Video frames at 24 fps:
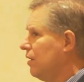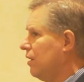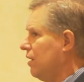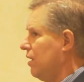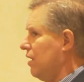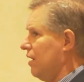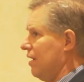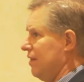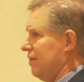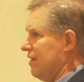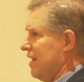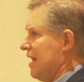
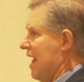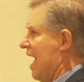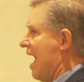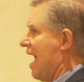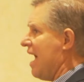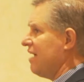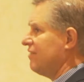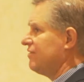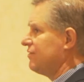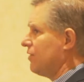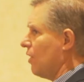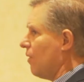and then
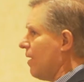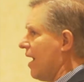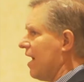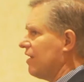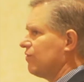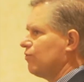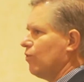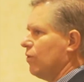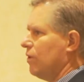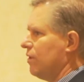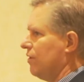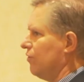AASHTO
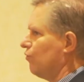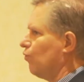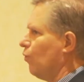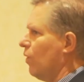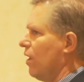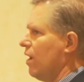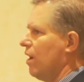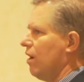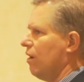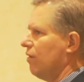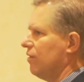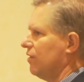has one as
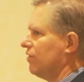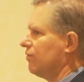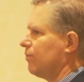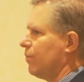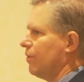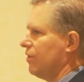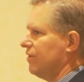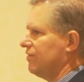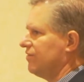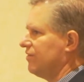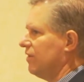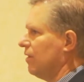well that's
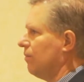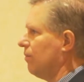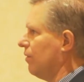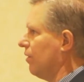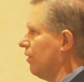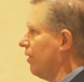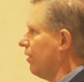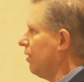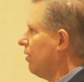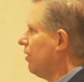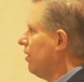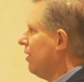pretty
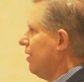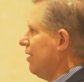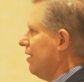similar,